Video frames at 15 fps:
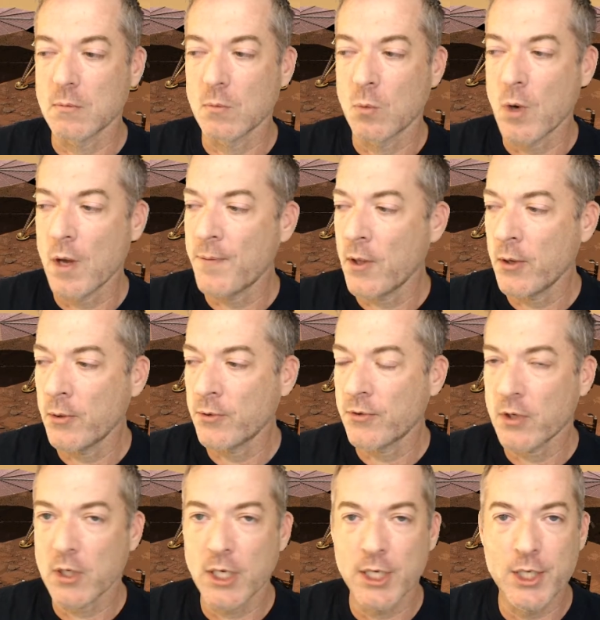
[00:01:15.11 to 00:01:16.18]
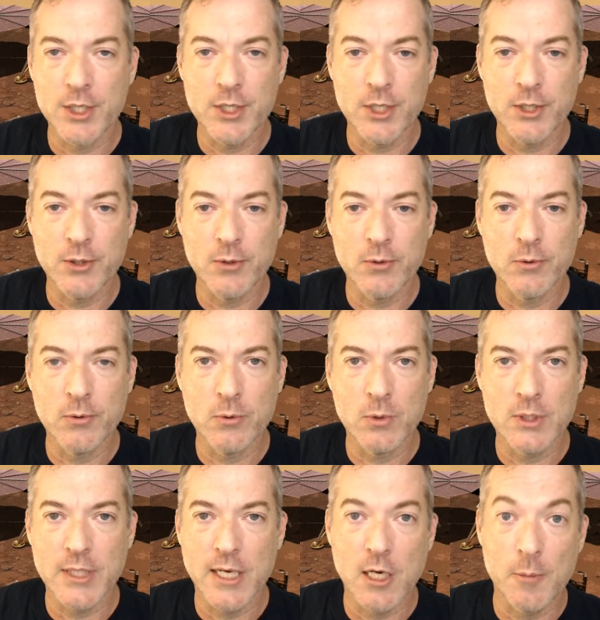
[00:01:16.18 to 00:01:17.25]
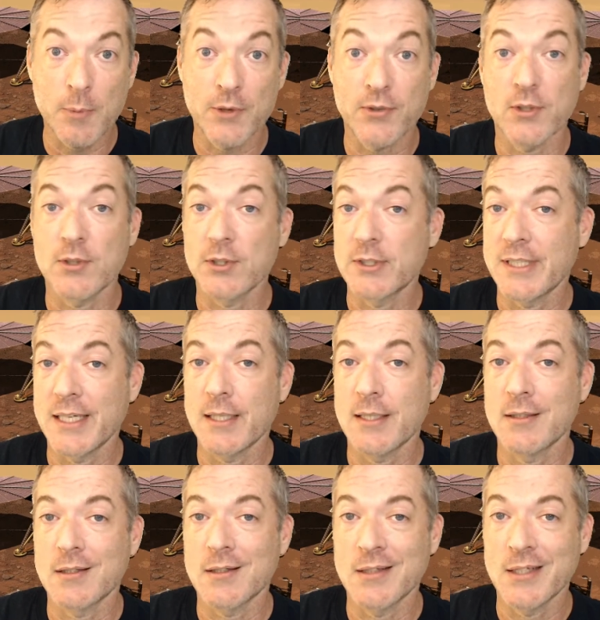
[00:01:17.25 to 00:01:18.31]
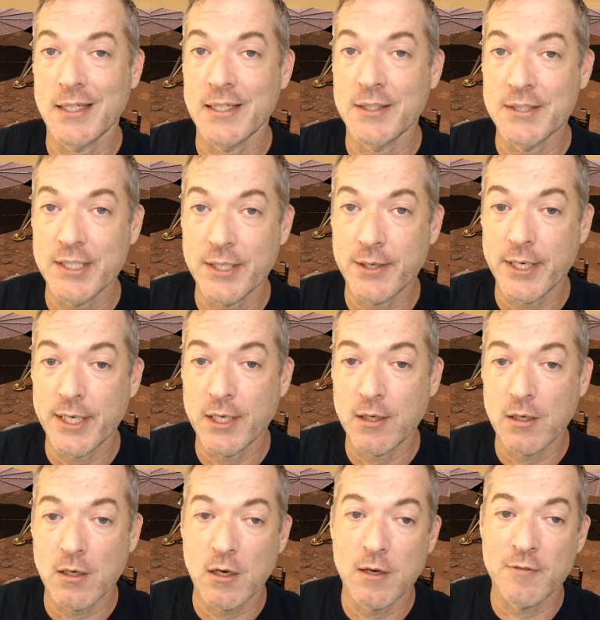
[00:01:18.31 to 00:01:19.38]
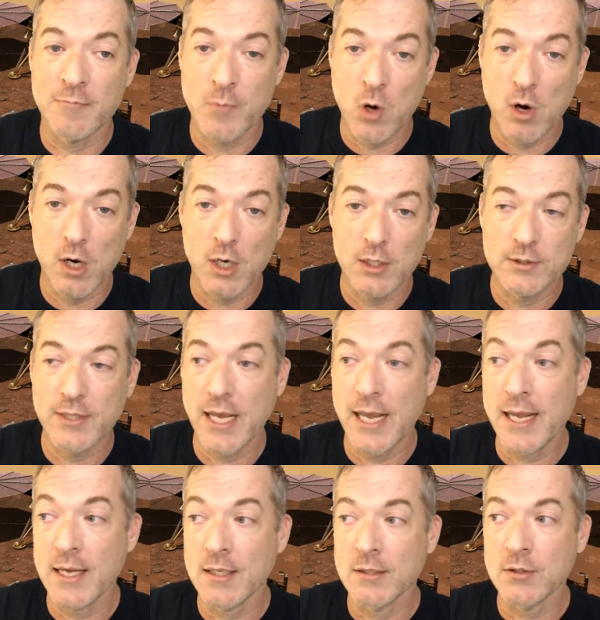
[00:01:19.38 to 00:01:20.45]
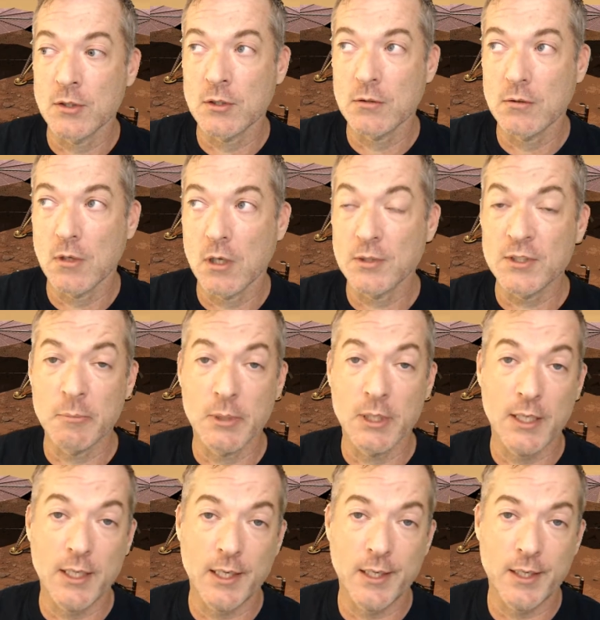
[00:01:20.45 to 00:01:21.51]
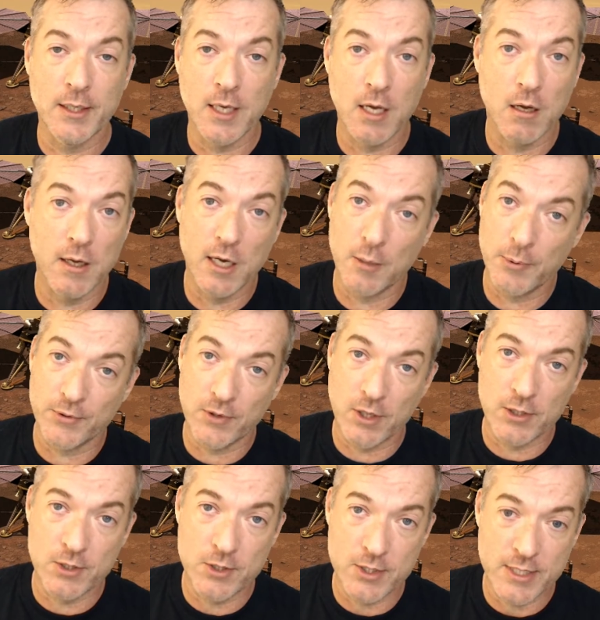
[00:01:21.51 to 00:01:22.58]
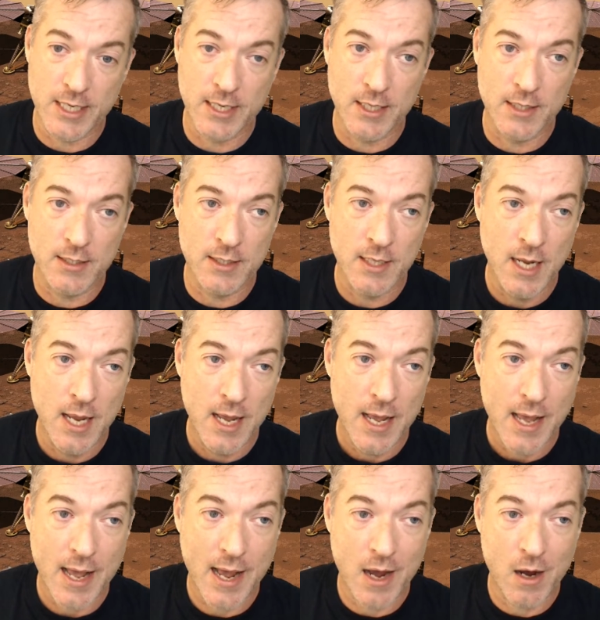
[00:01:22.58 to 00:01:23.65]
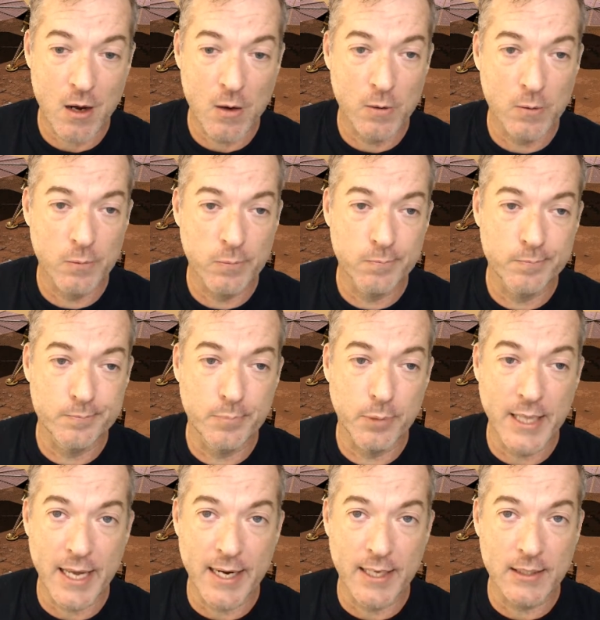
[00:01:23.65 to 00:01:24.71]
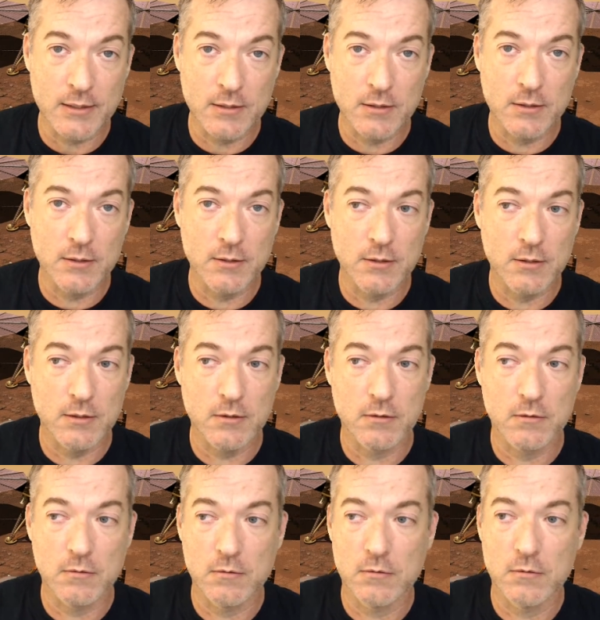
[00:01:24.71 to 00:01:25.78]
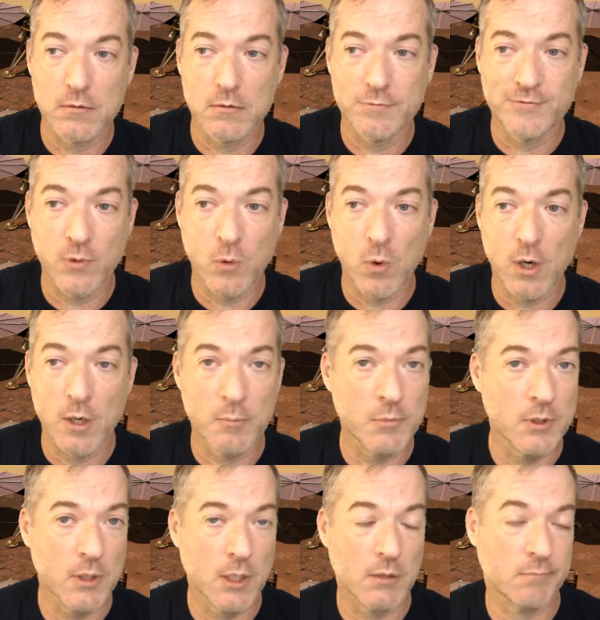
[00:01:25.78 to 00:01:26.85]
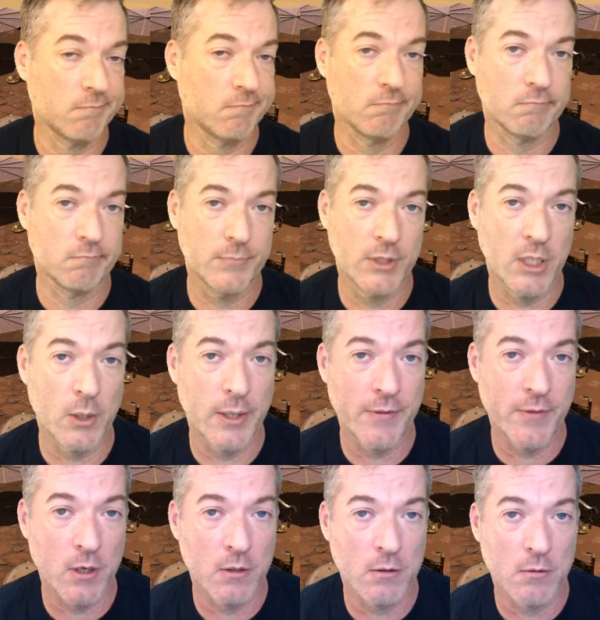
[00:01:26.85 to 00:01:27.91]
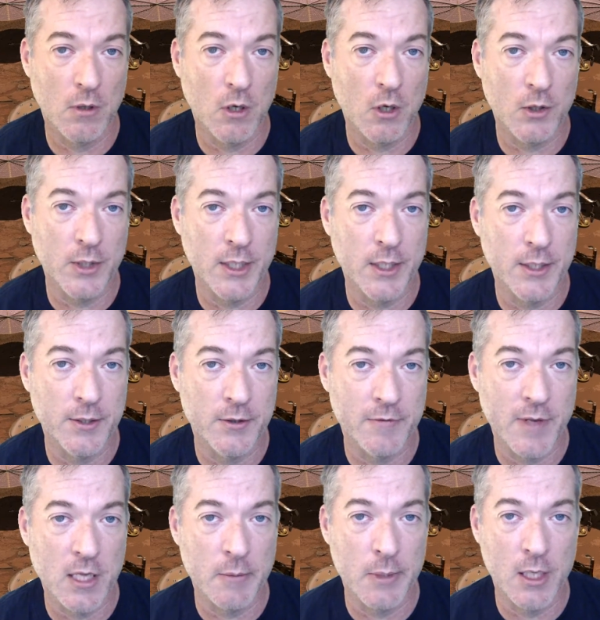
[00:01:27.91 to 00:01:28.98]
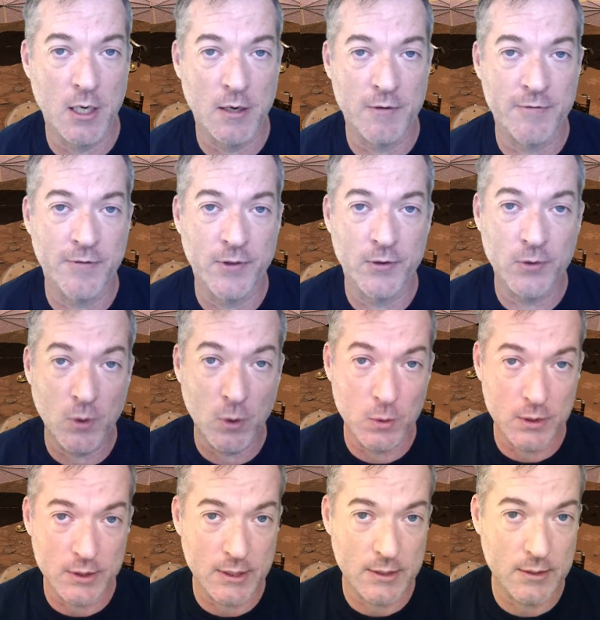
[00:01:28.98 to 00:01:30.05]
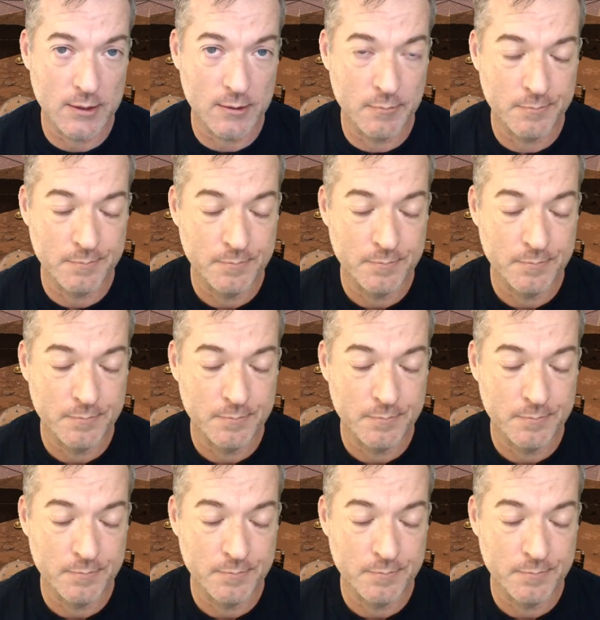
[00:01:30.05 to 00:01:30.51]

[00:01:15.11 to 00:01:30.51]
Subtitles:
what those are going to do to help us understand the interior of Mars and ultimately help us understand how planets formed, in the early development of the solar system.